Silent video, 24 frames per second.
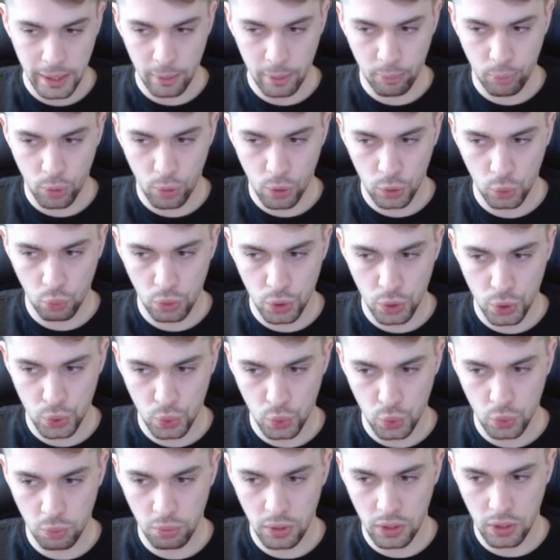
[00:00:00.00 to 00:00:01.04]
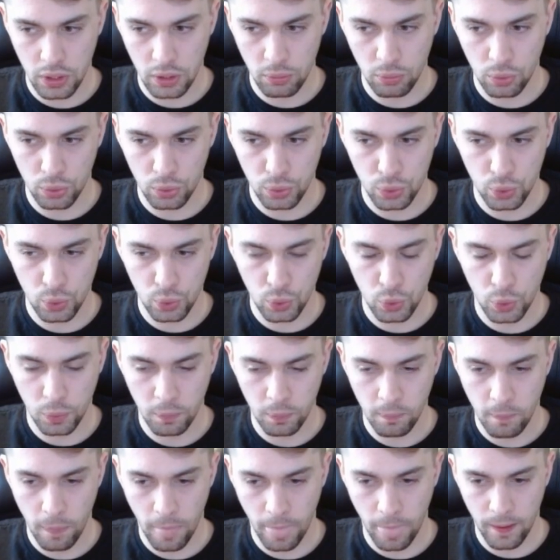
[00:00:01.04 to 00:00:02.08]
pawn, we should be able to
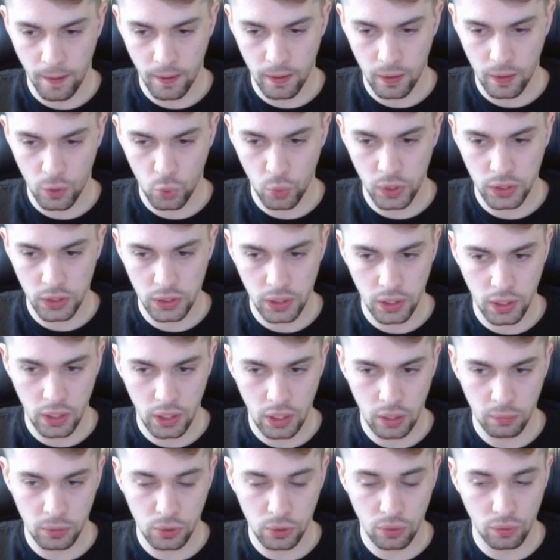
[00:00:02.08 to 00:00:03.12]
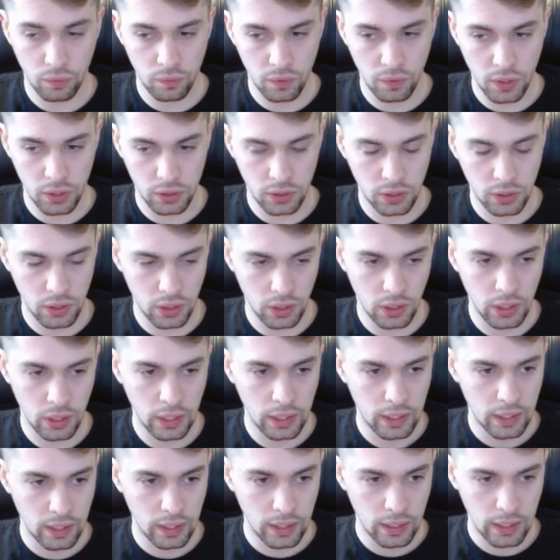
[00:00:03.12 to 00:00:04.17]
win the game, convert the
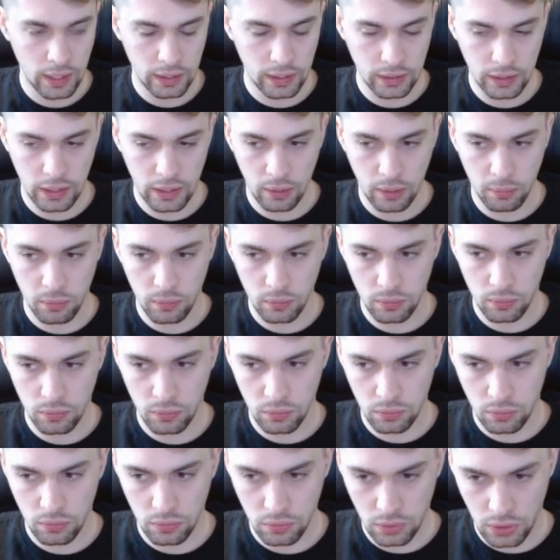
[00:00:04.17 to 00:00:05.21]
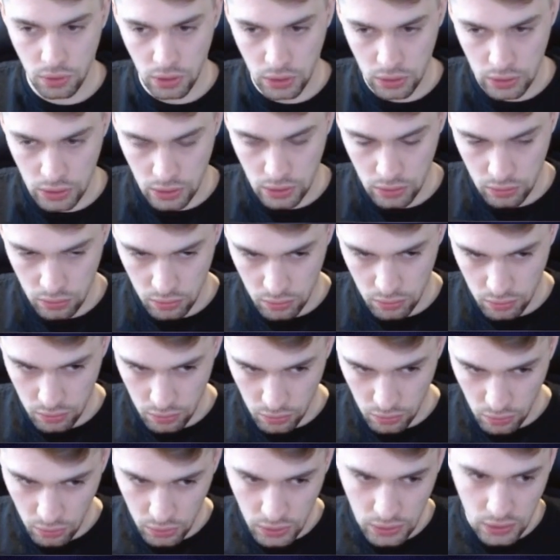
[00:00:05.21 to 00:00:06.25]
endgame in
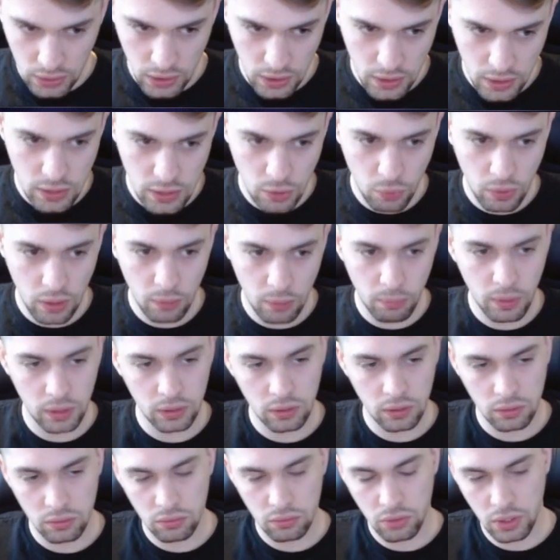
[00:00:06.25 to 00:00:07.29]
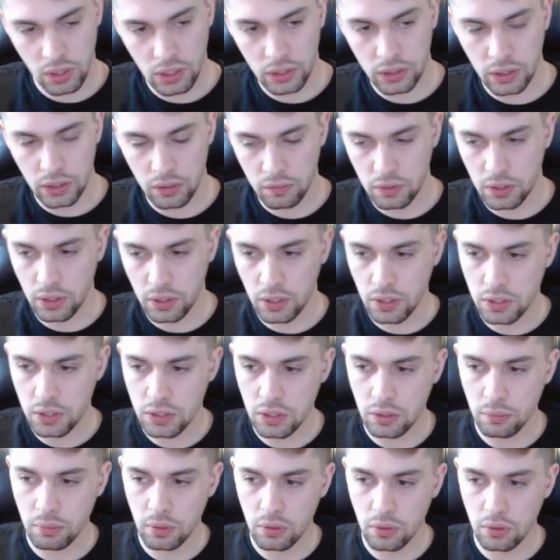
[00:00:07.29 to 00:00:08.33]
not an easy way, but relatively
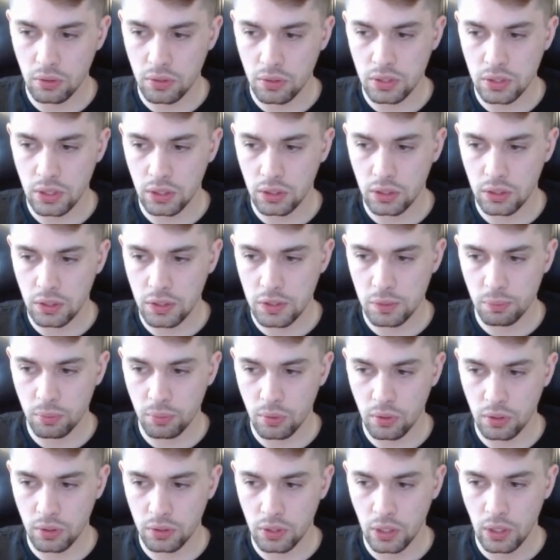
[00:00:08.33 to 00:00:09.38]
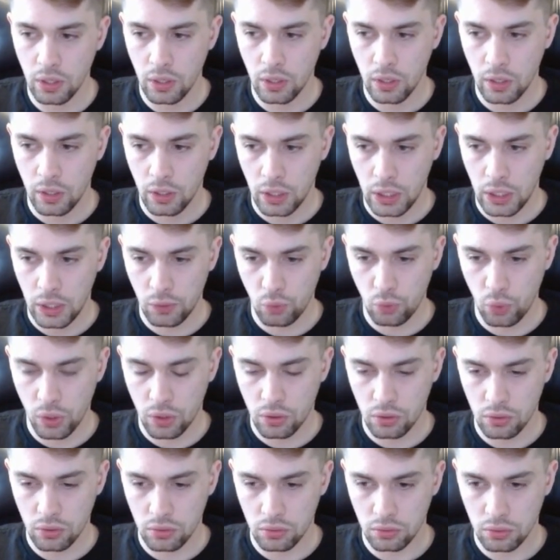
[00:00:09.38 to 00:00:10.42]
easy, because at this point, if we
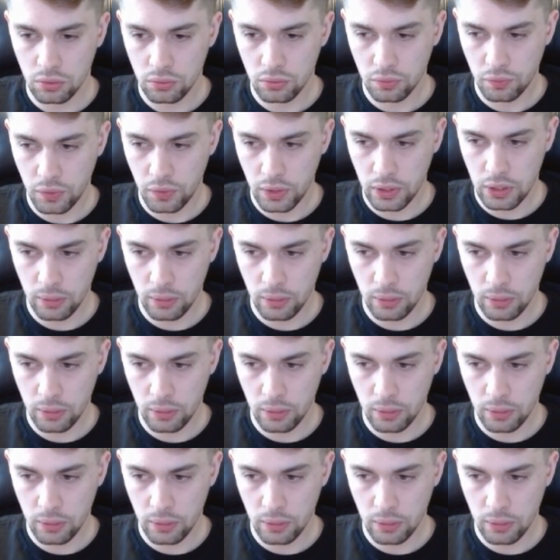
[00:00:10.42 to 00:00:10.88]
think